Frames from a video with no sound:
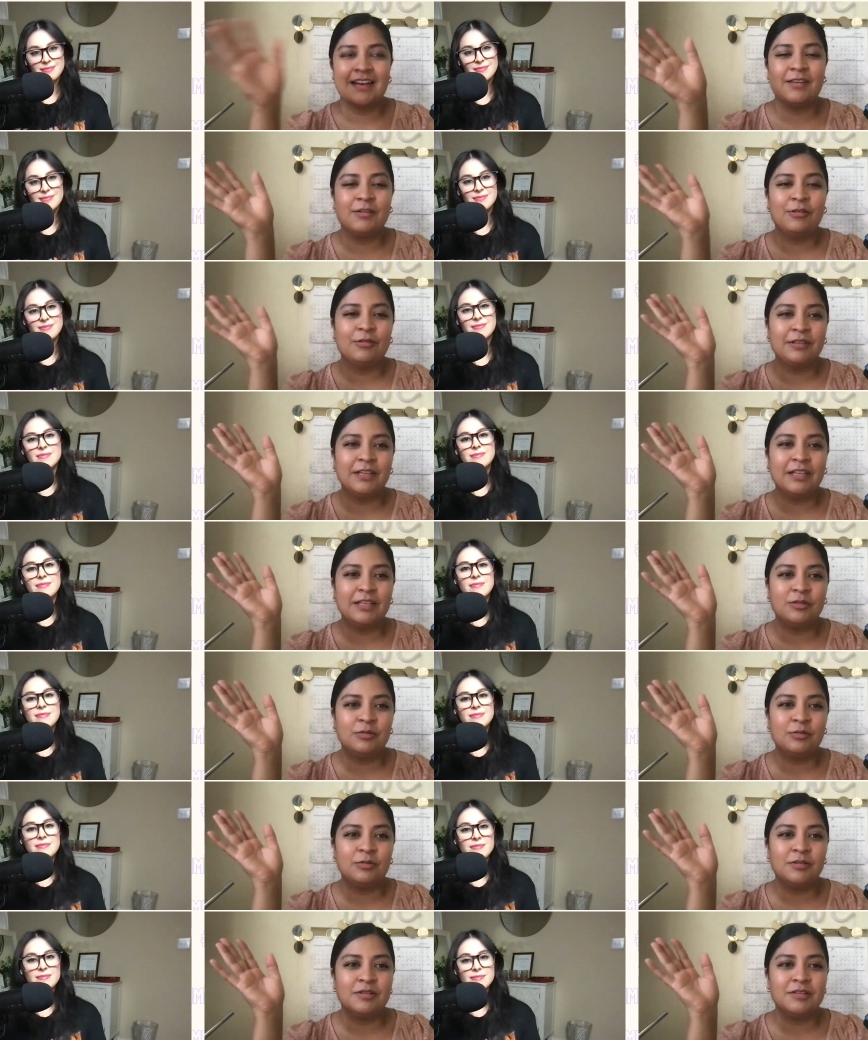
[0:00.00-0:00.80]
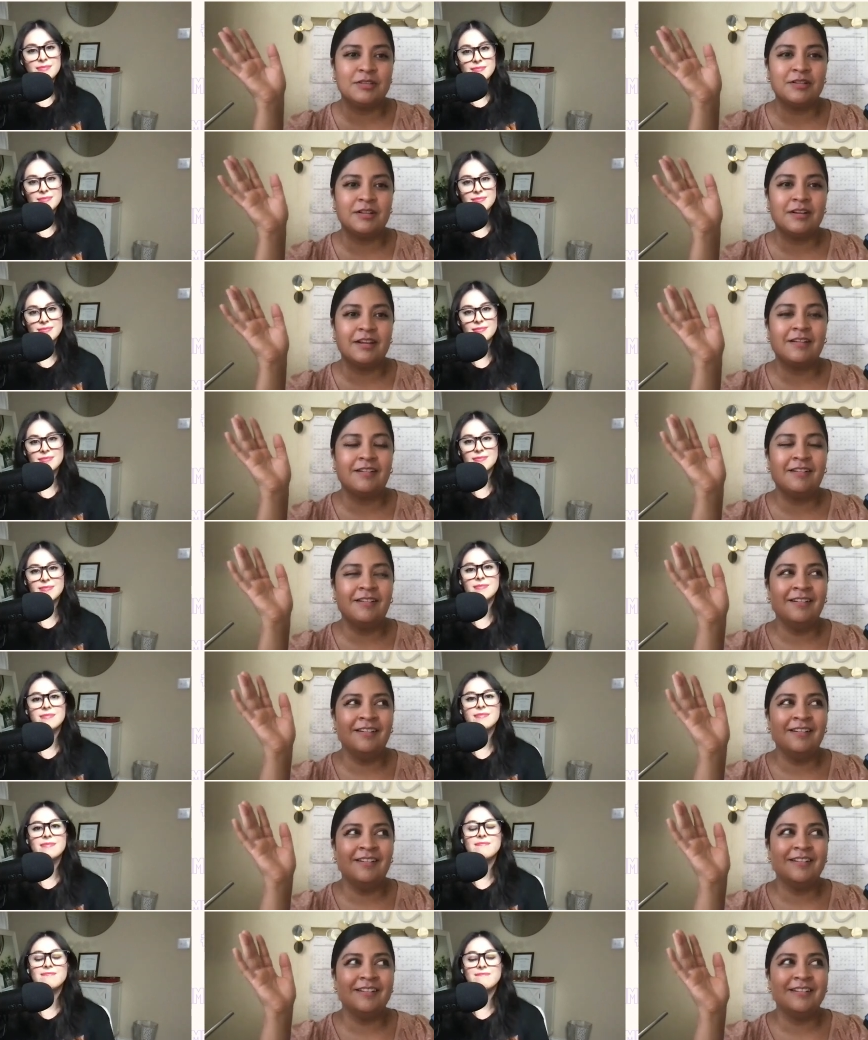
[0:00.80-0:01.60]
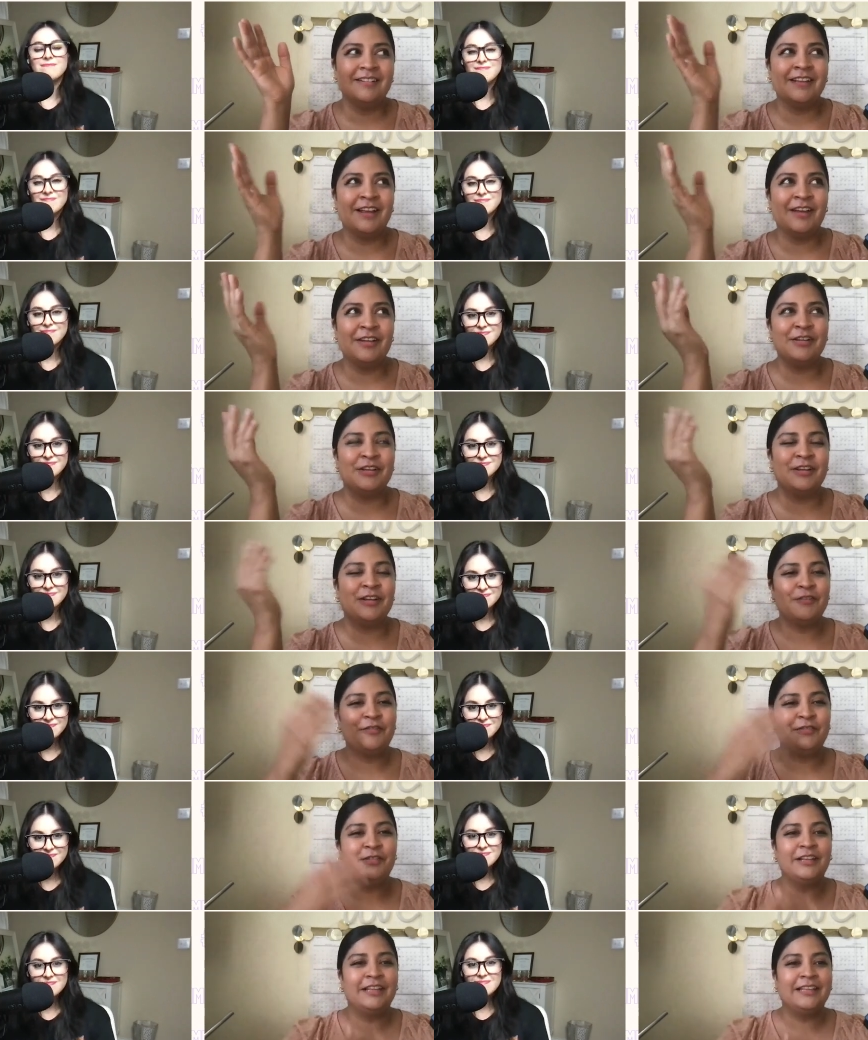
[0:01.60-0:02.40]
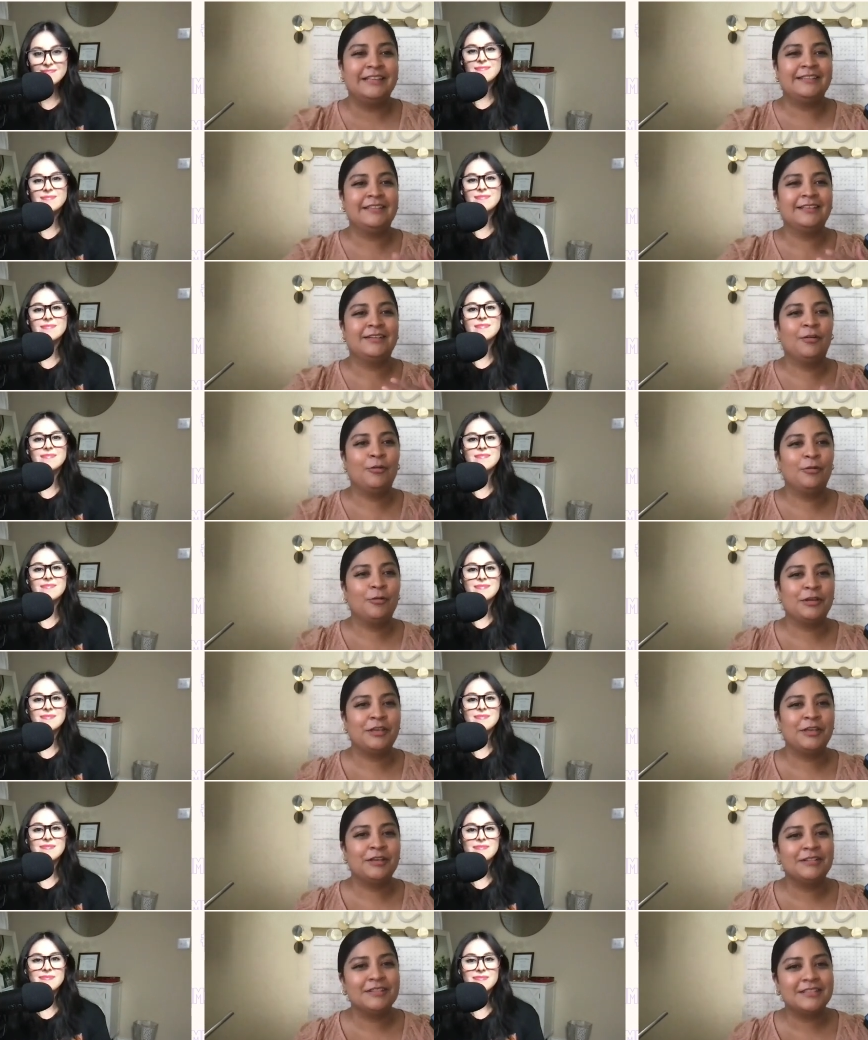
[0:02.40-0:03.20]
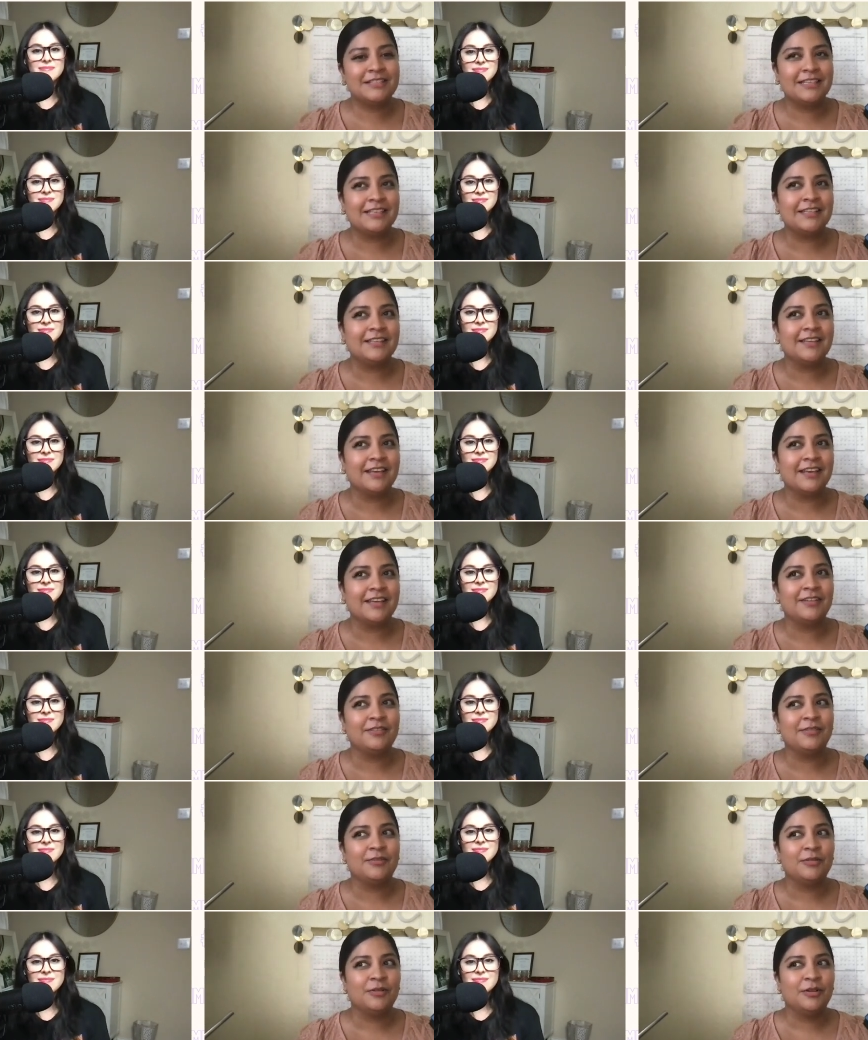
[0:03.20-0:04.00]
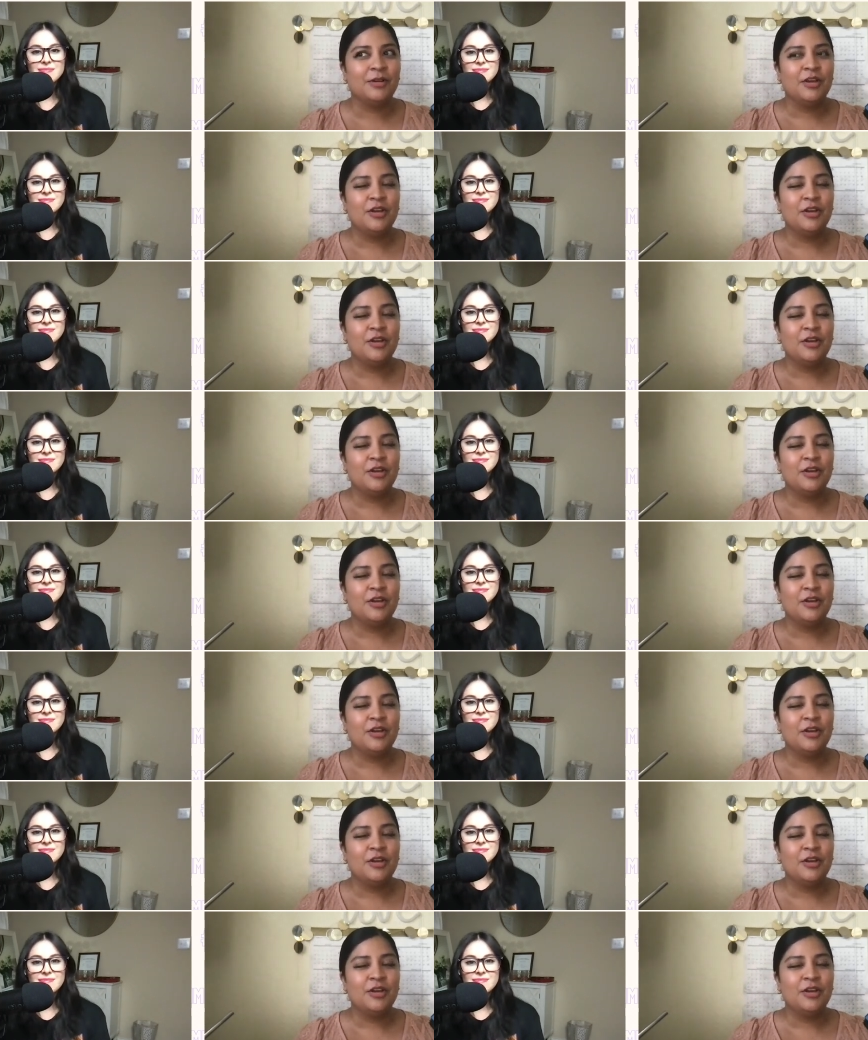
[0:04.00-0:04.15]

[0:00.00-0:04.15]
Speaker 1: de onda tú, because you're like, oh, now you're going to feel, like, the whole guilty that you